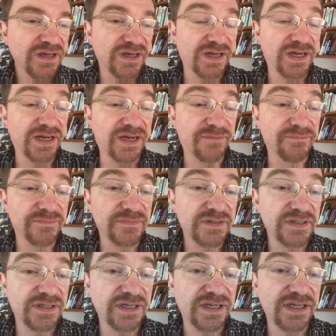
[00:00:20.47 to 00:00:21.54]
Um,
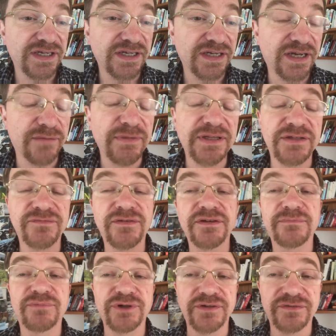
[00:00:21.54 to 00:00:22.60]
today, I'll make this very
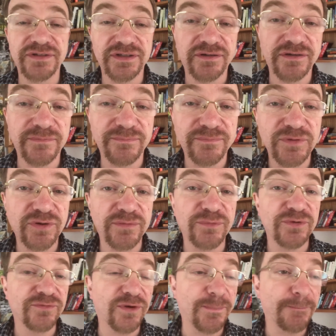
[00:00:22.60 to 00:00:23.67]
brief because I've got to, got to
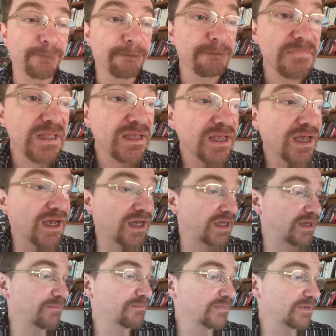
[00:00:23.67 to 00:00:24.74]
move on.
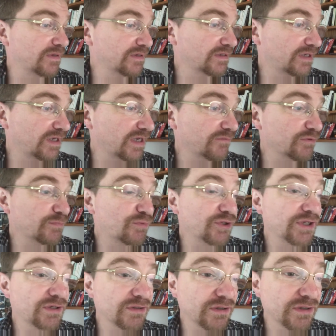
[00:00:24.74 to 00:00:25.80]
Um, today was
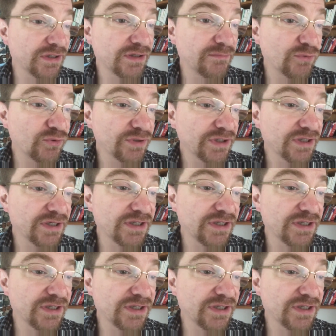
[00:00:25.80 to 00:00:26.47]
pretty good in the morning.